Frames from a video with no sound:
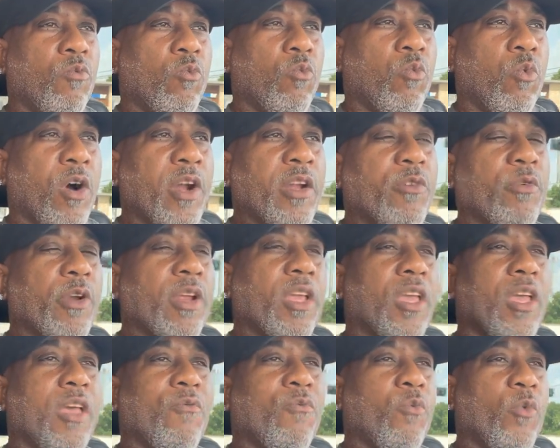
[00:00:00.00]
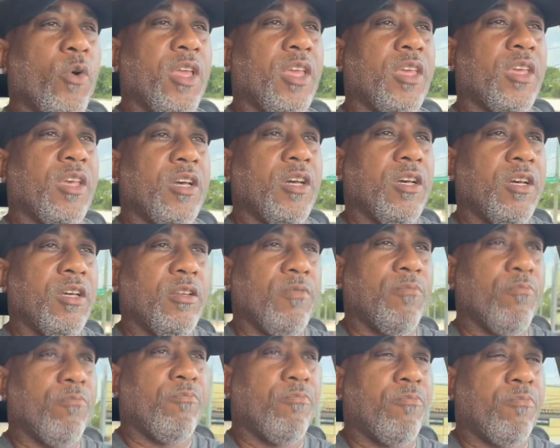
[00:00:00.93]
wondering if we could
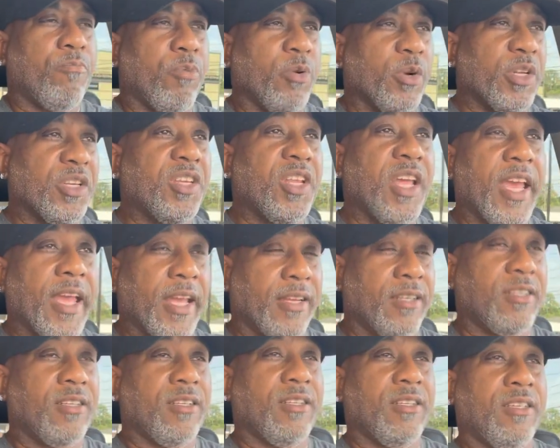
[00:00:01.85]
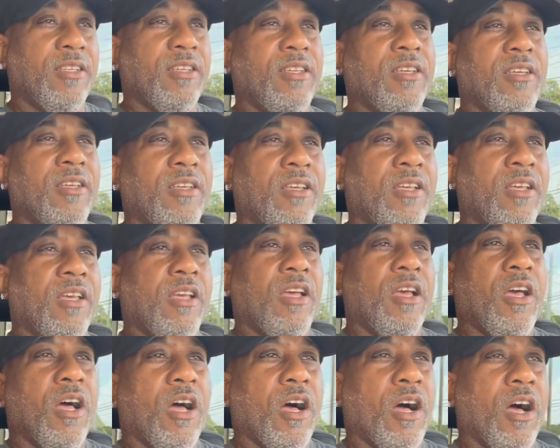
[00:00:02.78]
predict
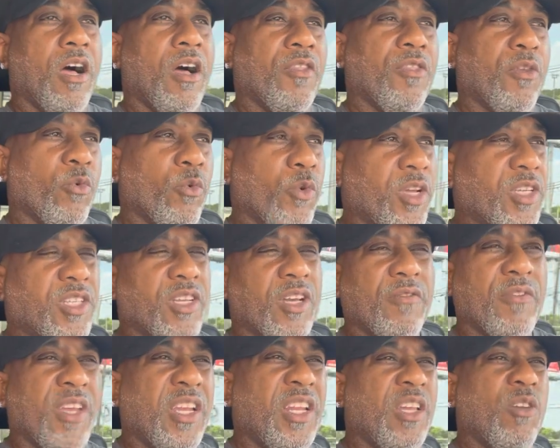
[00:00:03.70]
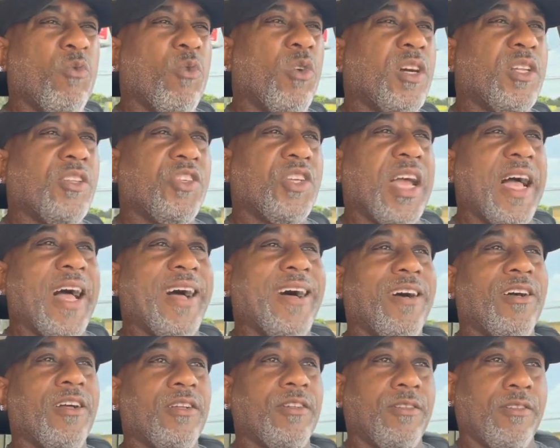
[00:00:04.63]
uh, the risk of any one
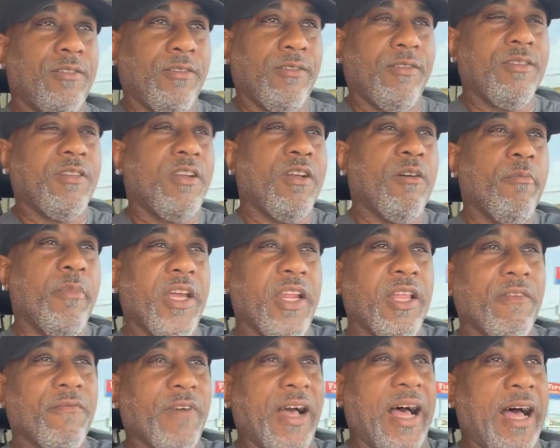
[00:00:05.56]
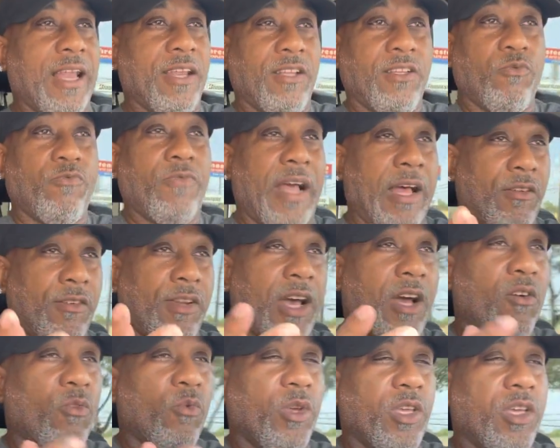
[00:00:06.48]
child committing violence. Found
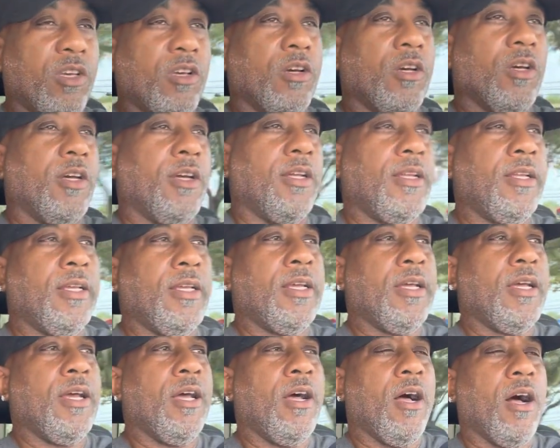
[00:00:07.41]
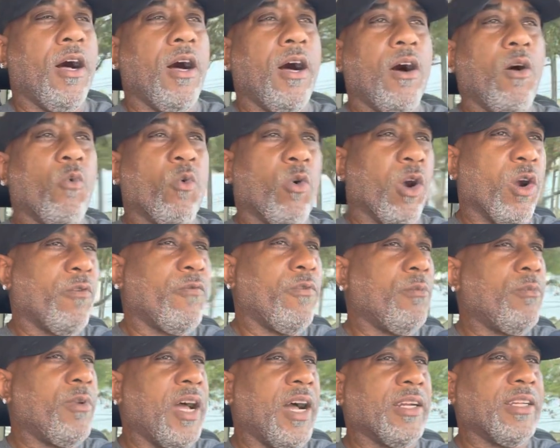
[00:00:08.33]
out we could. Uh, work
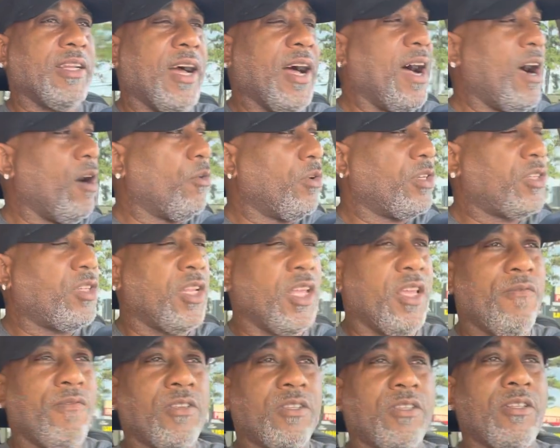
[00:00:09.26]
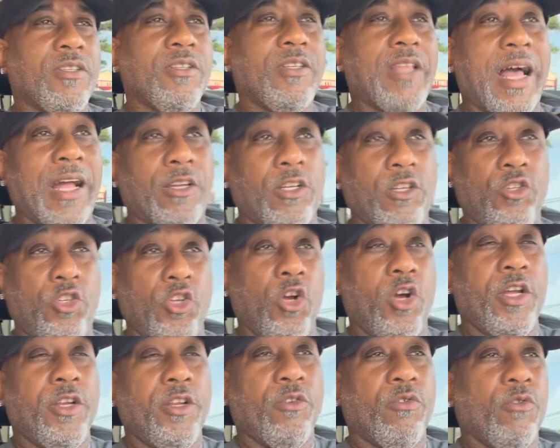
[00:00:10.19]
from Dr. Howard Stevenson, Dr.
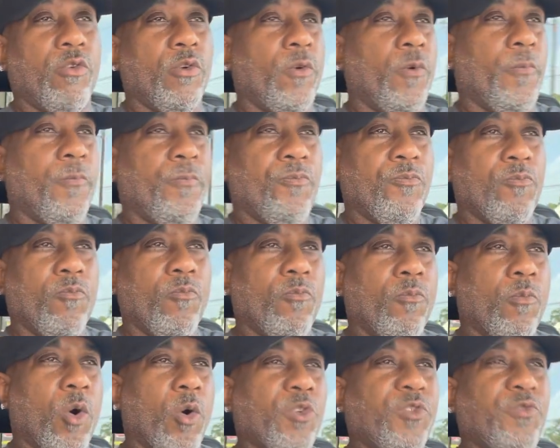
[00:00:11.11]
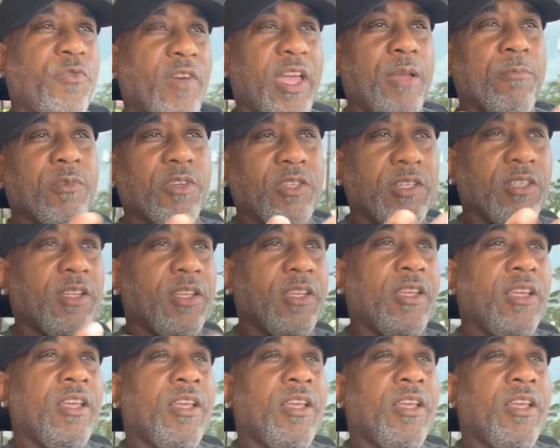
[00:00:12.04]
Joy DeGruy, most famously